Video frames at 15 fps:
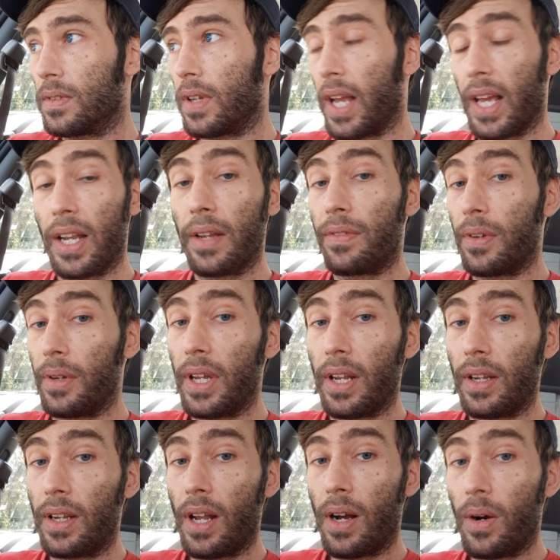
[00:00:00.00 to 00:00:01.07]
And if you
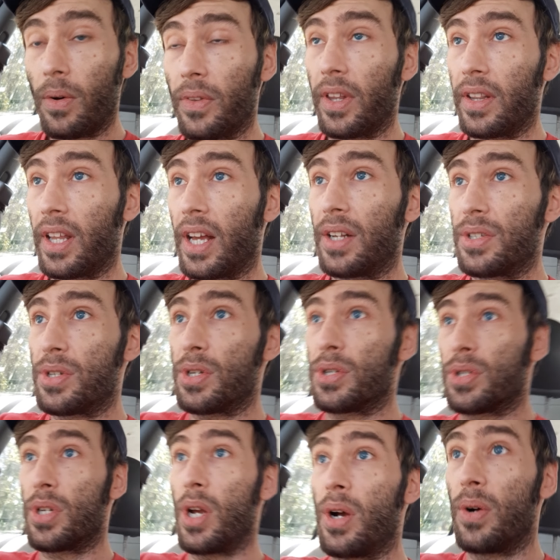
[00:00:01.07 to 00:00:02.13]
didn't know, then that just
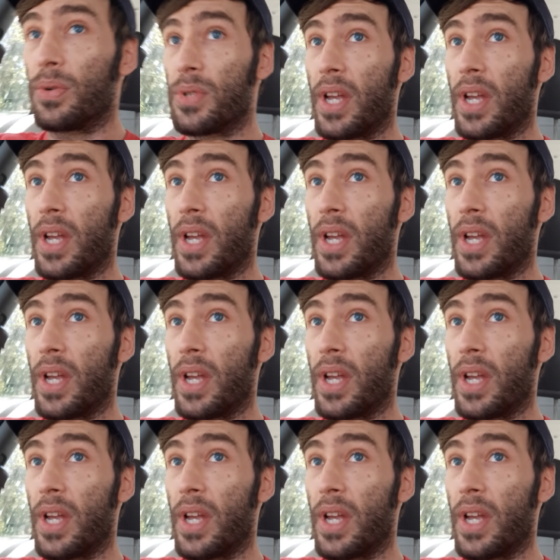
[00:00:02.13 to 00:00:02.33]
shows